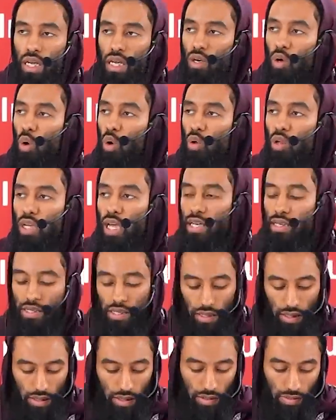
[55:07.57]
In all
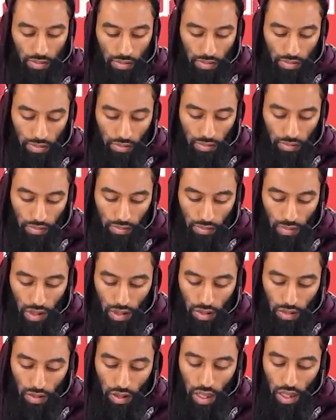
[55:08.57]
cases,
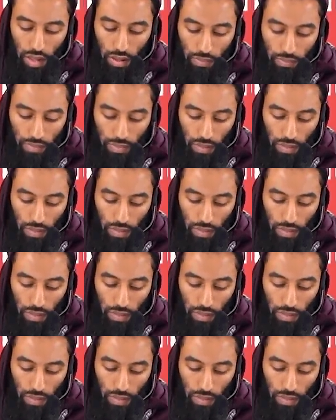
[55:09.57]
right?